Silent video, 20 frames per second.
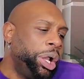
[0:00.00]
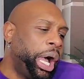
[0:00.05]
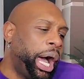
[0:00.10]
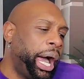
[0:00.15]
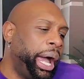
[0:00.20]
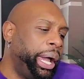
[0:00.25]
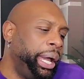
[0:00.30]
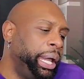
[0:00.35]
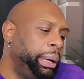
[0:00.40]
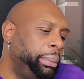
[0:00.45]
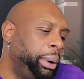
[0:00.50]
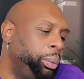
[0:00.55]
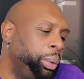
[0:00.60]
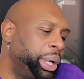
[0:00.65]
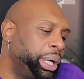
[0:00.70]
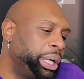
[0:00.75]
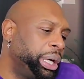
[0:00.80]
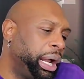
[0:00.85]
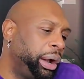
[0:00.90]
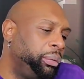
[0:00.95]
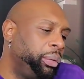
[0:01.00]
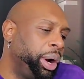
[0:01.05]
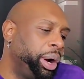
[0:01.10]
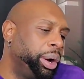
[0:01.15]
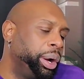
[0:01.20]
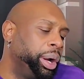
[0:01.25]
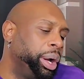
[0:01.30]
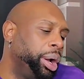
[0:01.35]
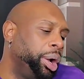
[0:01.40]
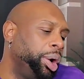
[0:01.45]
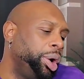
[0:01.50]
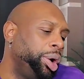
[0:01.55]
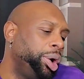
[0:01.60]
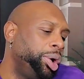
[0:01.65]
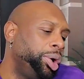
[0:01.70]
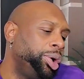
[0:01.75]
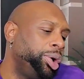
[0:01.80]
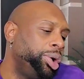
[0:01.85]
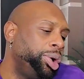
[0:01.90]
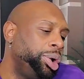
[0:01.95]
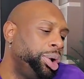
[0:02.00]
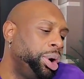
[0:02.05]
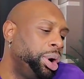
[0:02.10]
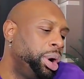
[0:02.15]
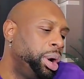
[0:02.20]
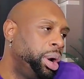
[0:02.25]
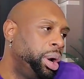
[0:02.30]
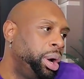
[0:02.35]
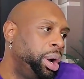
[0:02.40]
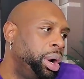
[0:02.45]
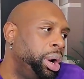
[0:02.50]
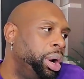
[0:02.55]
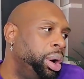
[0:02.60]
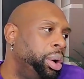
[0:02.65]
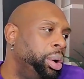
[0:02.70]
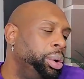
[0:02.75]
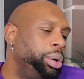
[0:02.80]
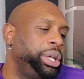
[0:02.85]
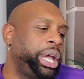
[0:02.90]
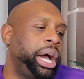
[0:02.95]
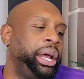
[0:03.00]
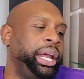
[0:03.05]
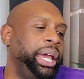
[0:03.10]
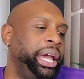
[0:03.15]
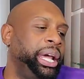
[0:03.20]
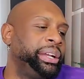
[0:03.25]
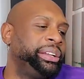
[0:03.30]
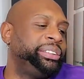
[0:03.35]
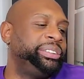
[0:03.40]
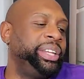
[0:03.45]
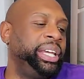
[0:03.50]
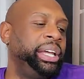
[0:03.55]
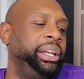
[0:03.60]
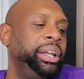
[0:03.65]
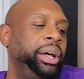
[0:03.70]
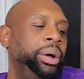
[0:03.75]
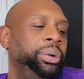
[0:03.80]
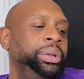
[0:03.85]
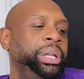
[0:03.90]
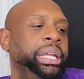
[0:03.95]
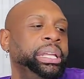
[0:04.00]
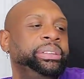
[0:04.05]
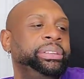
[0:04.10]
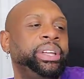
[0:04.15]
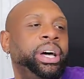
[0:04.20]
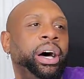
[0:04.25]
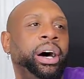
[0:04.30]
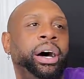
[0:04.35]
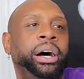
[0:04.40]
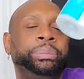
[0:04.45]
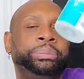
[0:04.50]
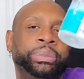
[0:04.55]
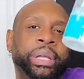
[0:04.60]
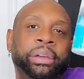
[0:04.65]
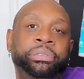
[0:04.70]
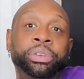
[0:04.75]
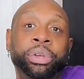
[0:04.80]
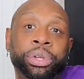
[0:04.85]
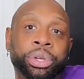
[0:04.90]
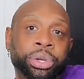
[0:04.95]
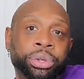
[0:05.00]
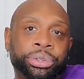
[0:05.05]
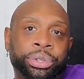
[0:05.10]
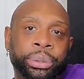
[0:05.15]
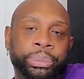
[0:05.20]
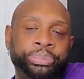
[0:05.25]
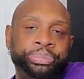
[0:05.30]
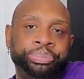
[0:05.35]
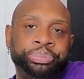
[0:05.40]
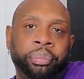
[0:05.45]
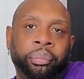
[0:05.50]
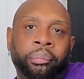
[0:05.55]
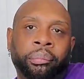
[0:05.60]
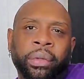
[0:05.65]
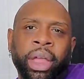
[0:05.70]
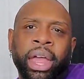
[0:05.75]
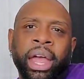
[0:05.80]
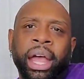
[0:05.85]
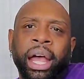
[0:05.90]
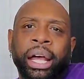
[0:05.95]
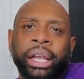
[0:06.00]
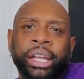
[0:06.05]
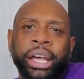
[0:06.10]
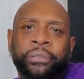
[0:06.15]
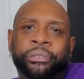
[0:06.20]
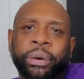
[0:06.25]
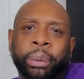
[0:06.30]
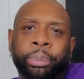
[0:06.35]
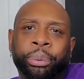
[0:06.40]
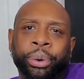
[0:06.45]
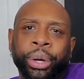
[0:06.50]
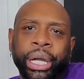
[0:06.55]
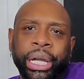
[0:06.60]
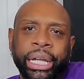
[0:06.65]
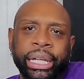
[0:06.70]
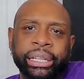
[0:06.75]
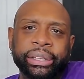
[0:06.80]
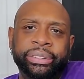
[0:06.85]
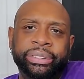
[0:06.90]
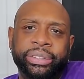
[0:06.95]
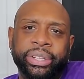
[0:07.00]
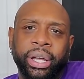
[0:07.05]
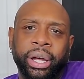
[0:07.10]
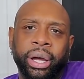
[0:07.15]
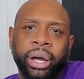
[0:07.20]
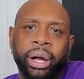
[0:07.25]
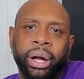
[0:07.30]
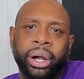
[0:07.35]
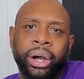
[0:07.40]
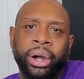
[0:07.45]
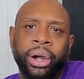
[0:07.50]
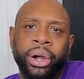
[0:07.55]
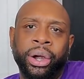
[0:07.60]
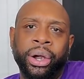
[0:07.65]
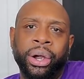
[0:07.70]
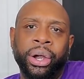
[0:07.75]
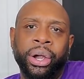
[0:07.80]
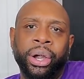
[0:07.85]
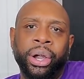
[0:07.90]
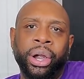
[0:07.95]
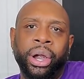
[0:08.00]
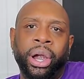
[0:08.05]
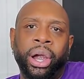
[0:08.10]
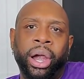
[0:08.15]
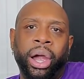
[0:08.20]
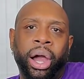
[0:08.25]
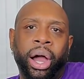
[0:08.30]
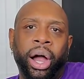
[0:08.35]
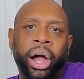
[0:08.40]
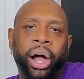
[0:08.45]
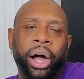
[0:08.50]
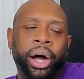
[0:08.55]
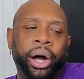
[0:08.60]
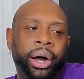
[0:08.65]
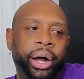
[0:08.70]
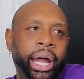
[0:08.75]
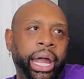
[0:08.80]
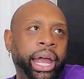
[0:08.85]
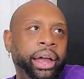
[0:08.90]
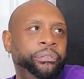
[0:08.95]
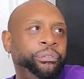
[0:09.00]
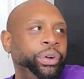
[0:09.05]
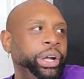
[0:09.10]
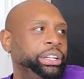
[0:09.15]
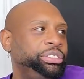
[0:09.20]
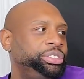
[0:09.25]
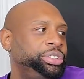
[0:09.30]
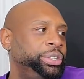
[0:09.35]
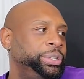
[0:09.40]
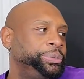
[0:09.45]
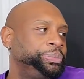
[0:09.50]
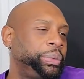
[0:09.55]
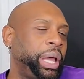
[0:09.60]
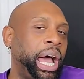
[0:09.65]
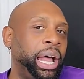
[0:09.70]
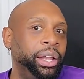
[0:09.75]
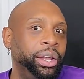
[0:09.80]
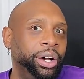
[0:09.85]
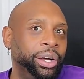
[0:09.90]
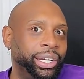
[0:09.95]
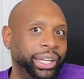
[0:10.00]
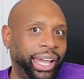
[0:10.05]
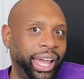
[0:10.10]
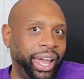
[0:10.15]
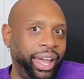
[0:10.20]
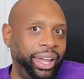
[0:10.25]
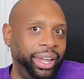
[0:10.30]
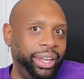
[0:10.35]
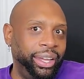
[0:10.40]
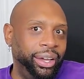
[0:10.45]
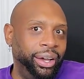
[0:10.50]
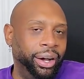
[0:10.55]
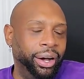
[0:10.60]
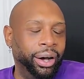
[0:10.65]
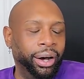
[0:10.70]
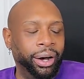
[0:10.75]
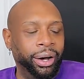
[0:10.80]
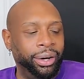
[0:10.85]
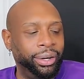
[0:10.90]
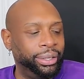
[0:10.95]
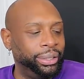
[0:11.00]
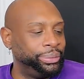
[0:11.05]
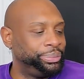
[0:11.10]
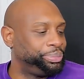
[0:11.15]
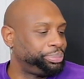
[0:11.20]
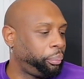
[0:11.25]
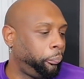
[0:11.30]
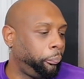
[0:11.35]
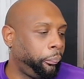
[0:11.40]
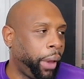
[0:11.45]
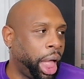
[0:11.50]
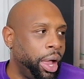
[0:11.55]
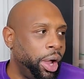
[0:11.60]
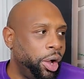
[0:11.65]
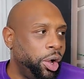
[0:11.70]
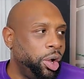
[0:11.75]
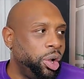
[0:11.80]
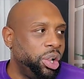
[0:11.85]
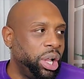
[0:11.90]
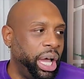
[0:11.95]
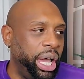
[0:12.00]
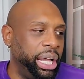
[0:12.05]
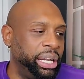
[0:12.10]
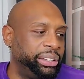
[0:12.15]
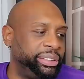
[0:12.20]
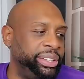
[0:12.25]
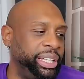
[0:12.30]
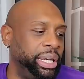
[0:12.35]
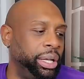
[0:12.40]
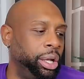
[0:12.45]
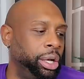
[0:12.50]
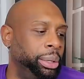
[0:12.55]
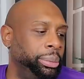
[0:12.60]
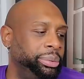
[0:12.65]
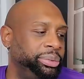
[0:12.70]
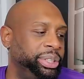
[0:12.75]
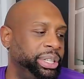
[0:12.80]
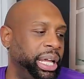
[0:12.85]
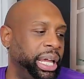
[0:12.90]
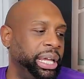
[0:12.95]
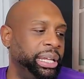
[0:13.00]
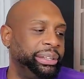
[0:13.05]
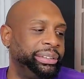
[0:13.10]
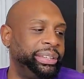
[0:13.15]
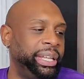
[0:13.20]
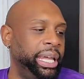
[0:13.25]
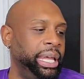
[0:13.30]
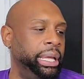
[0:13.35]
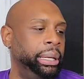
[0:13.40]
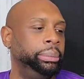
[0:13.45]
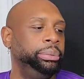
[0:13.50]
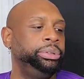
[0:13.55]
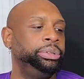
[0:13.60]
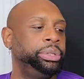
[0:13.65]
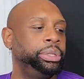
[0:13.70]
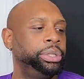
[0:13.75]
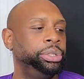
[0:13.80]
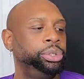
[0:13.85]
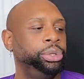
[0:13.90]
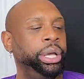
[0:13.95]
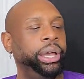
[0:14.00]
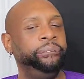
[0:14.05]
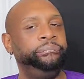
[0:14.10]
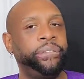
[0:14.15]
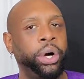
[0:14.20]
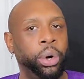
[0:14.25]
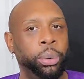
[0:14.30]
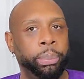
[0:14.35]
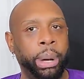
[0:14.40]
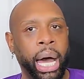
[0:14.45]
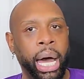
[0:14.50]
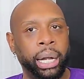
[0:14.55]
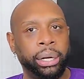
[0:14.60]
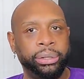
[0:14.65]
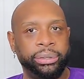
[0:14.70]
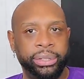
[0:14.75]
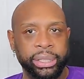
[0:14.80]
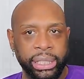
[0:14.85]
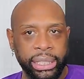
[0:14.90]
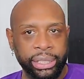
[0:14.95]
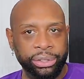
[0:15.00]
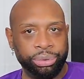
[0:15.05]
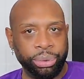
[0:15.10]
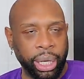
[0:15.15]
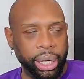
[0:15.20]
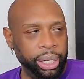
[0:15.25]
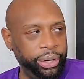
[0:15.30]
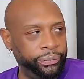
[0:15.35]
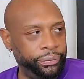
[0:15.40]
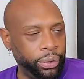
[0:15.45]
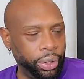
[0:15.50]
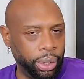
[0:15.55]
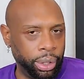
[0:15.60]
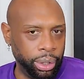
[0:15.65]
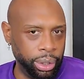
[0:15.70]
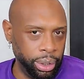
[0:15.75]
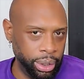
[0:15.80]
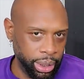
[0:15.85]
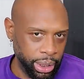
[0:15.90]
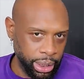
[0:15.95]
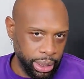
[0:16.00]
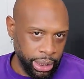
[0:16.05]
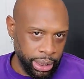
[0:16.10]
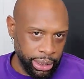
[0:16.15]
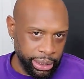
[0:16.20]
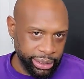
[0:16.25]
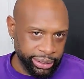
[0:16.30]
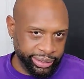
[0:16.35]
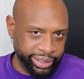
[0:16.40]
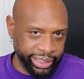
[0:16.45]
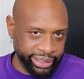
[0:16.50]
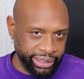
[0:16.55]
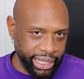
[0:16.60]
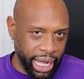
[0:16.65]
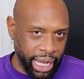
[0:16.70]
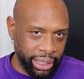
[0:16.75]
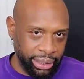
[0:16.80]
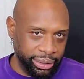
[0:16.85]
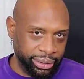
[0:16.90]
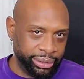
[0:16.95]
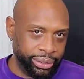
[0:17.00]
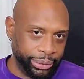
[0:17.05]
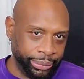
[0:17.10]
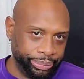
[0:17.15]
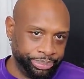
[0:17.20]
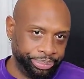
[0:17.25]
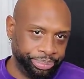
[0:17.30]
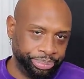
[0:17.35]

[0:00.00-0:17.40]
I am. I'm ready to get off work. Ooh, y'all, they had a sale on these, um, if you use them. The Febreze uh, air freshener. I love the game. Oh, they had a sale on them today in Sam's. You get four bottles of these right here for $6.